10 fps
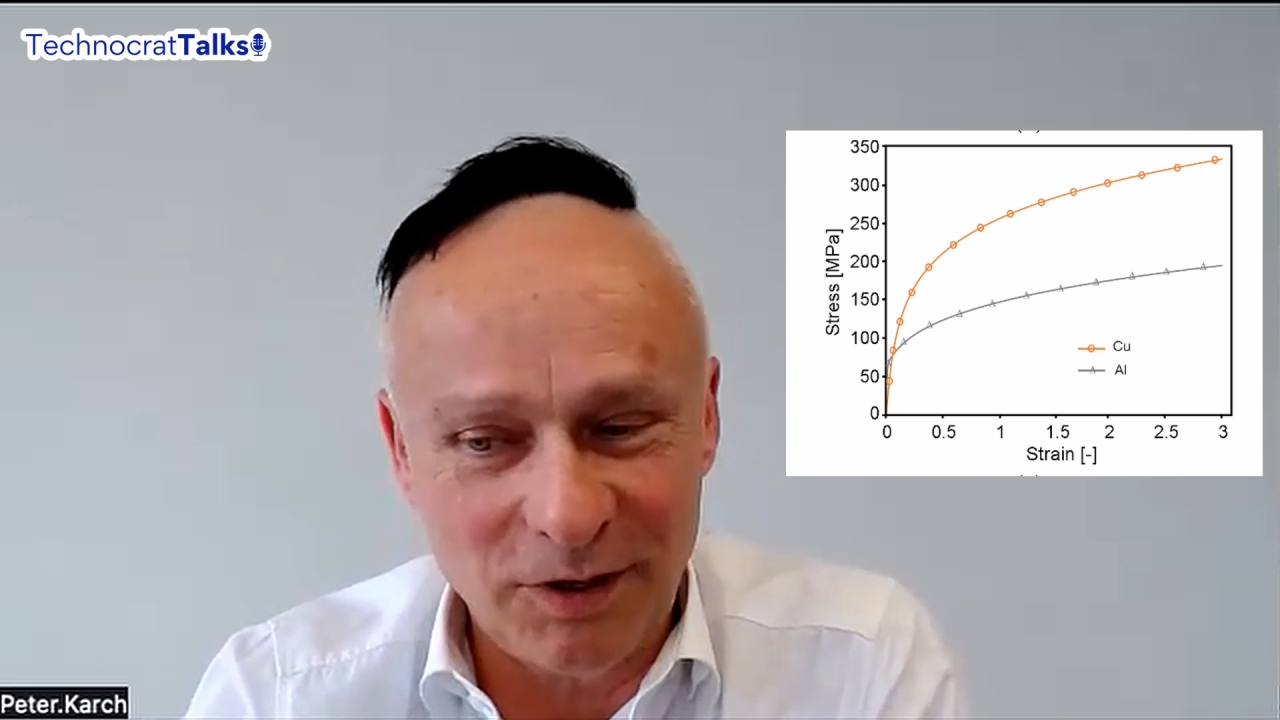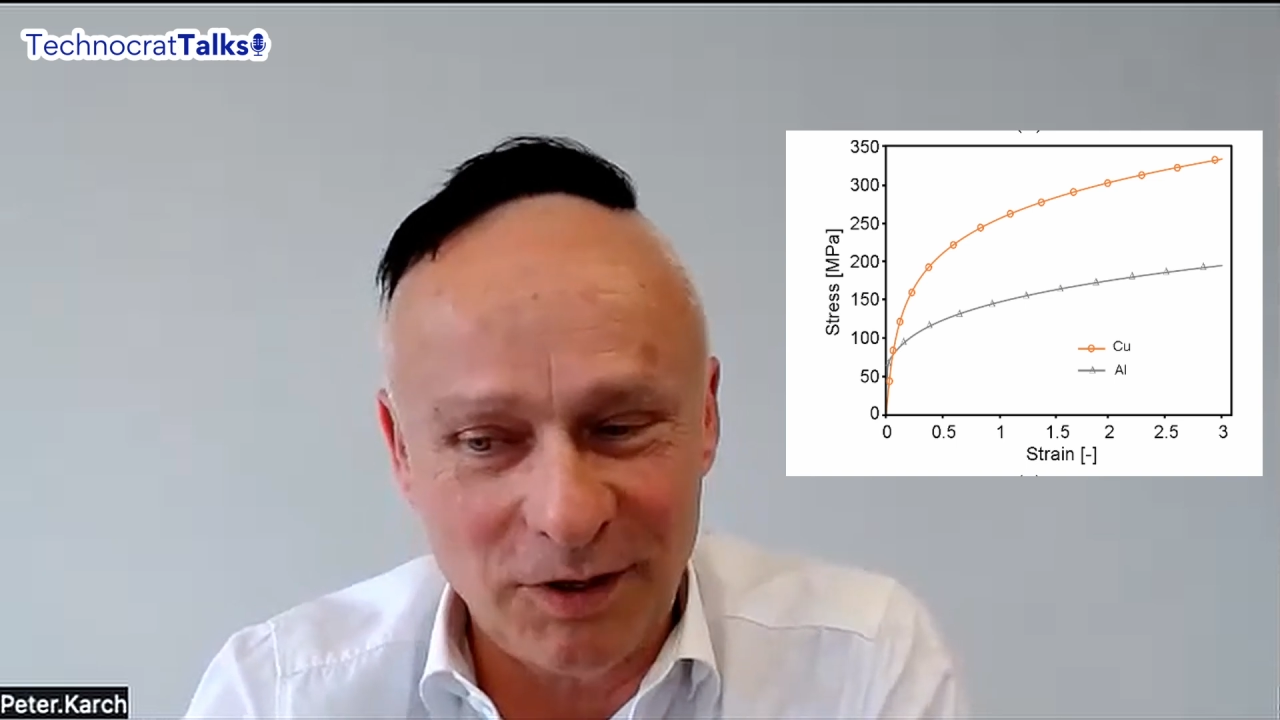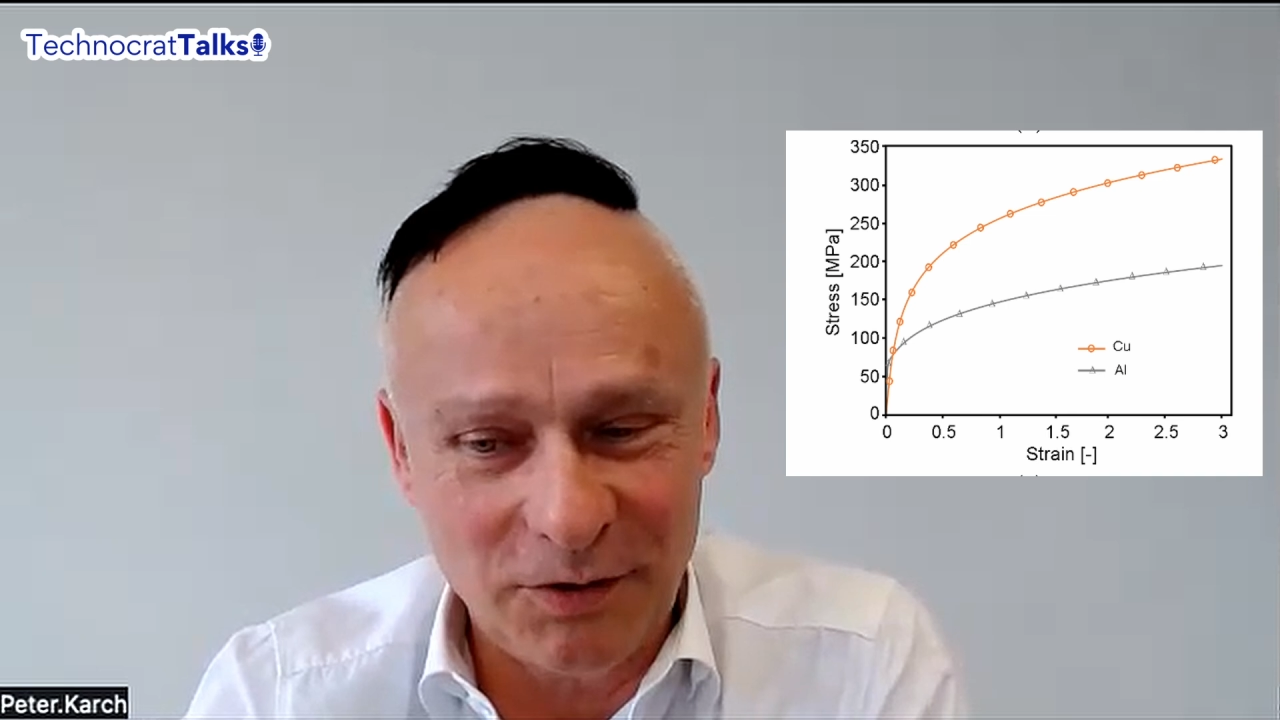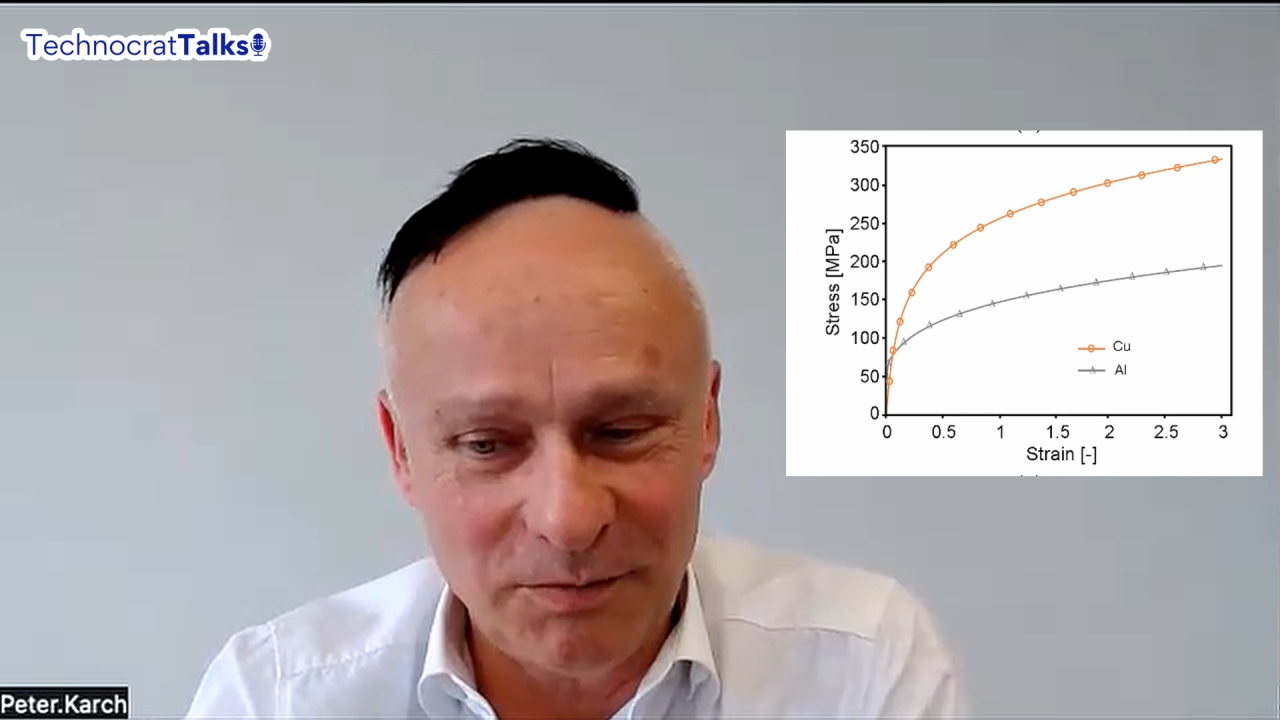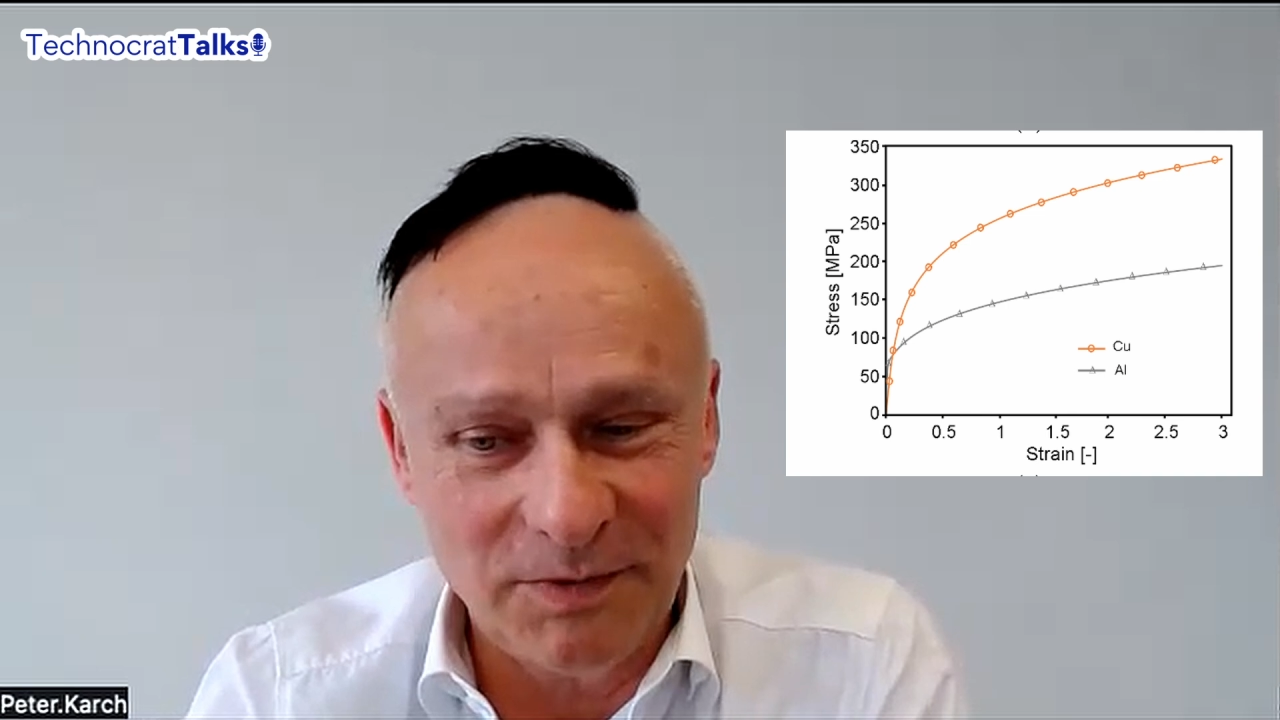
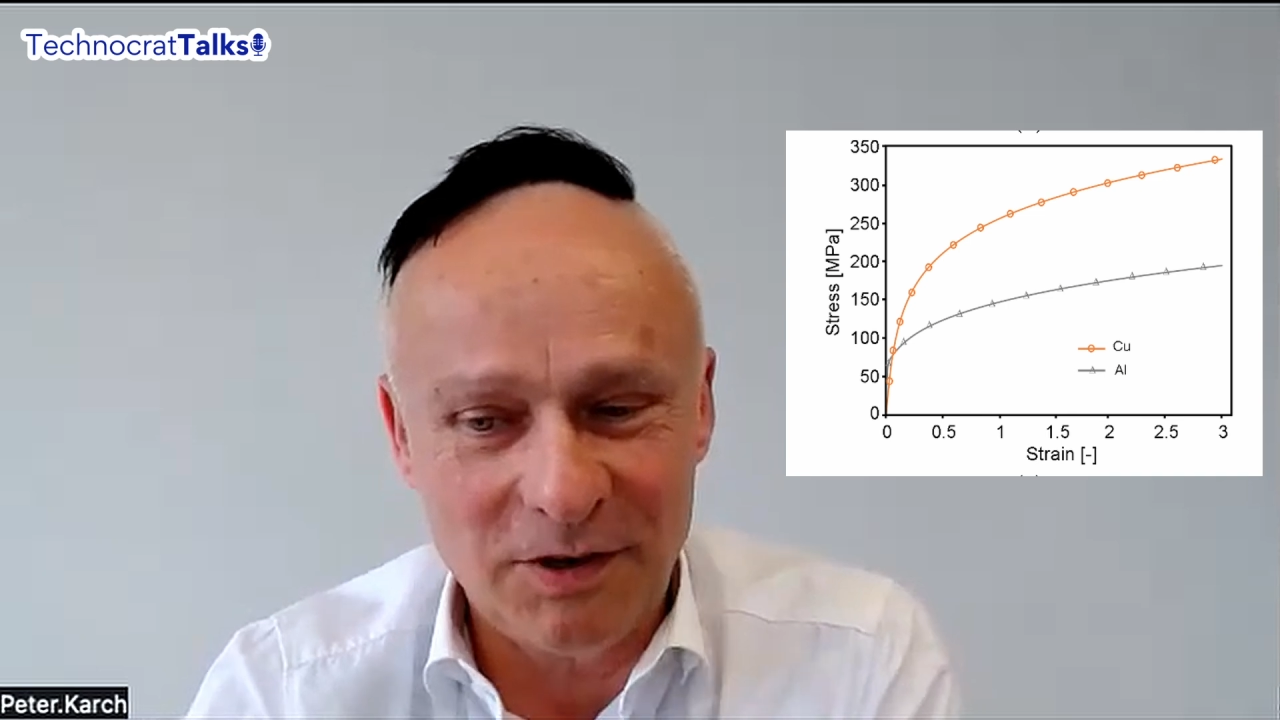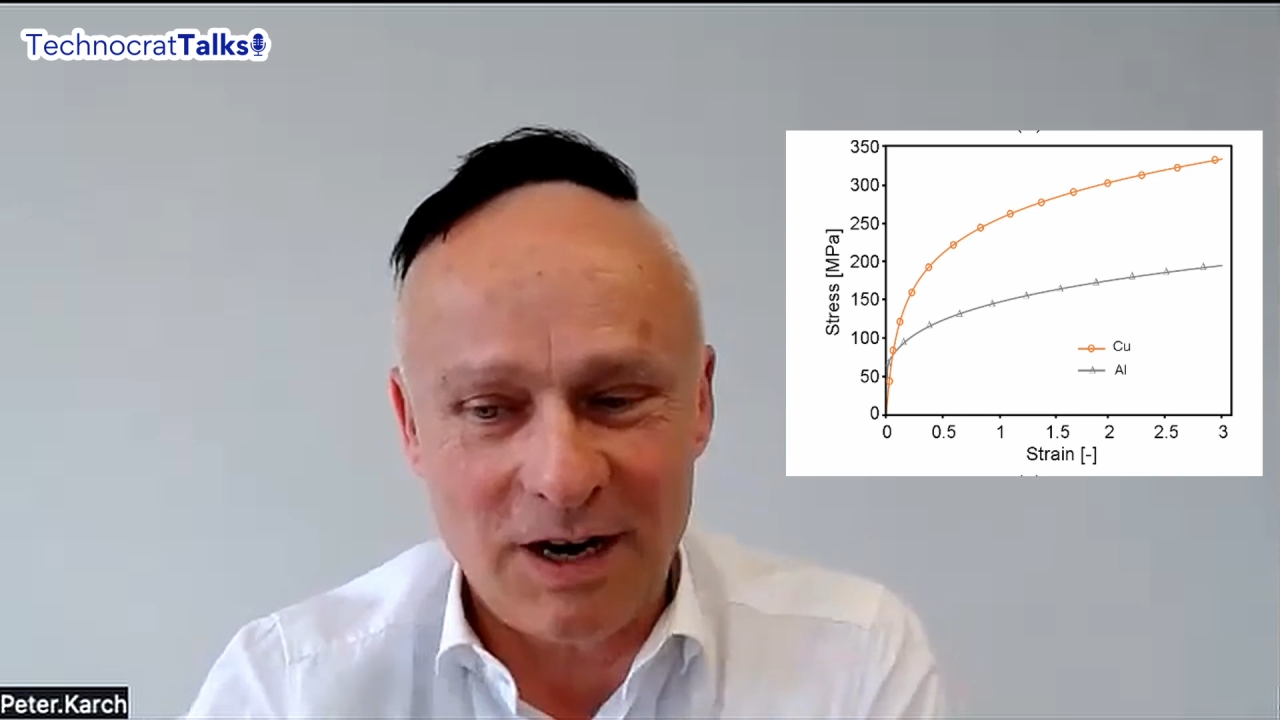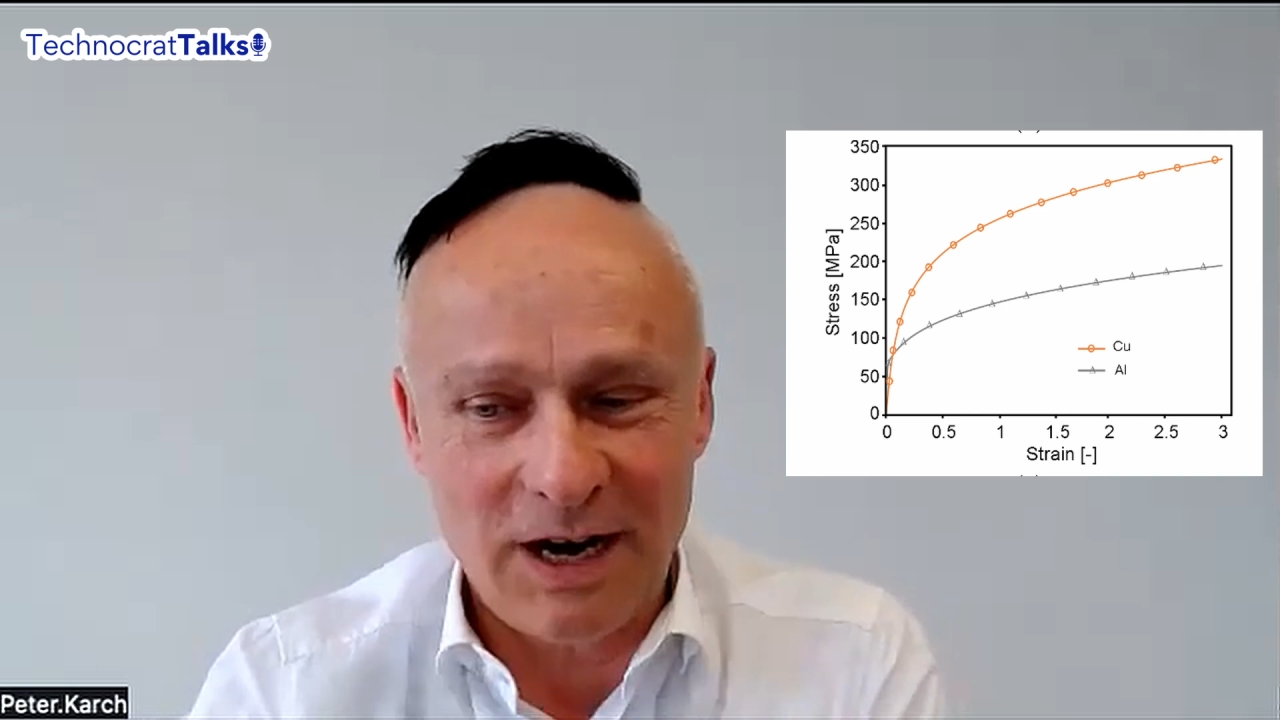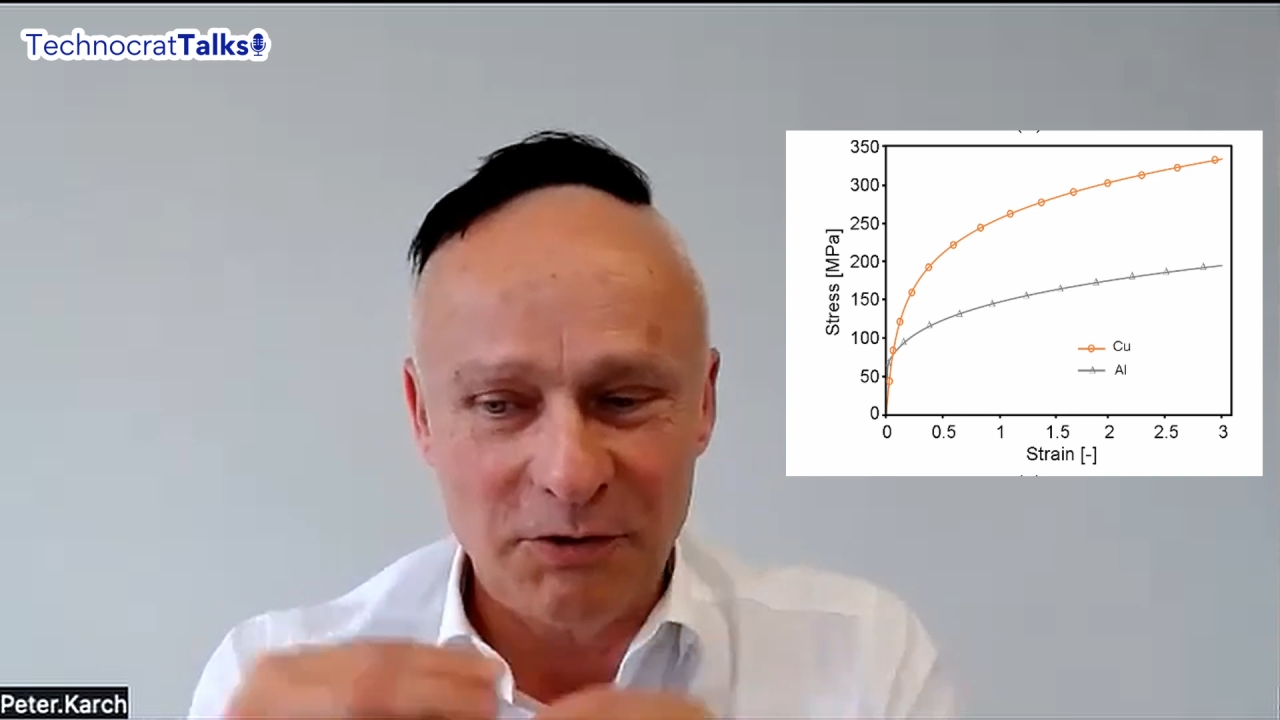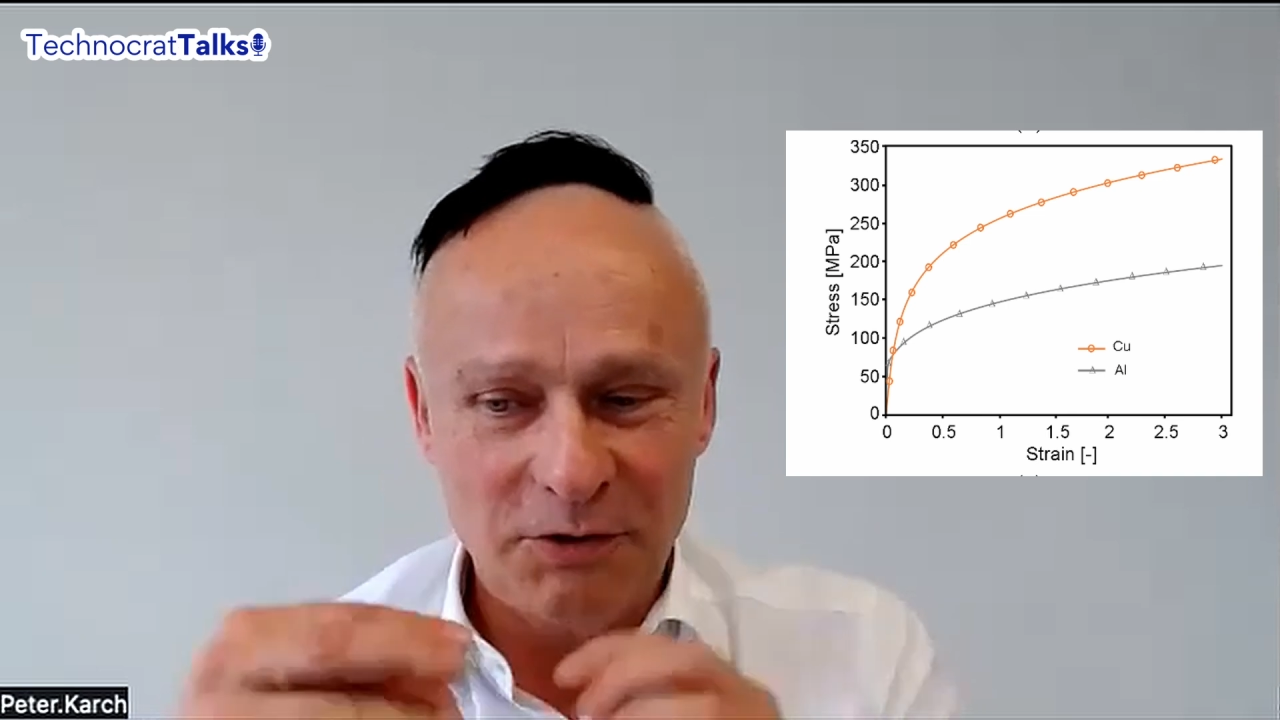how you change